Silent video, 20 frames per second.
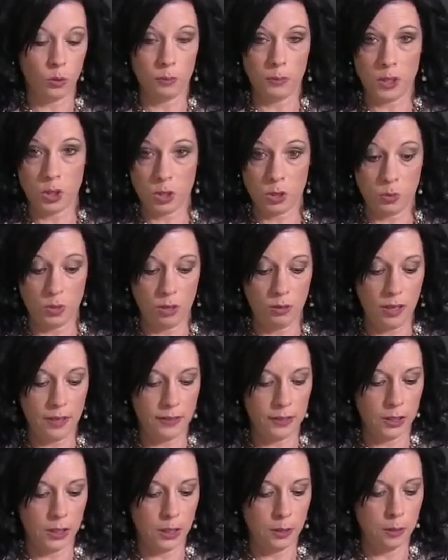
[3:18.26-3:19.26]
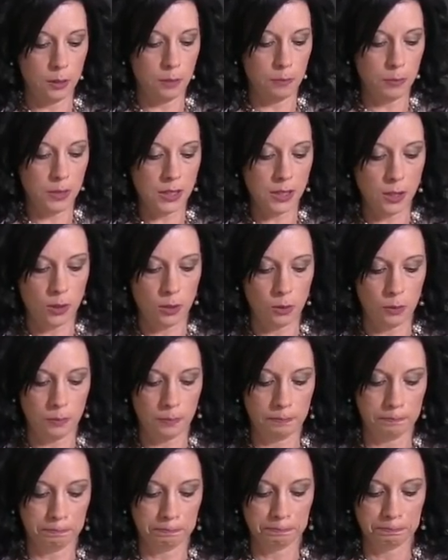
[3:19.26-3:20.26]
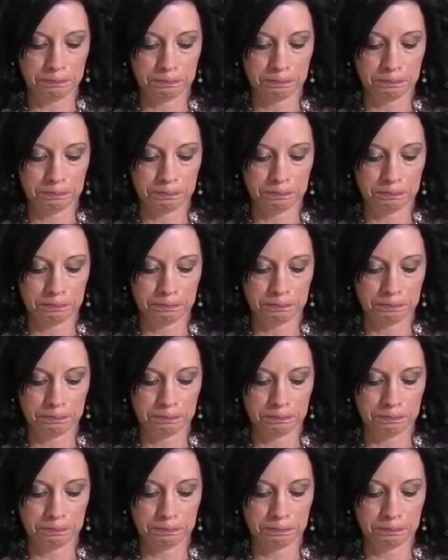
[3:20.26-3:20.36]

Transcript: We want to make sure we don't have a lumpy soup.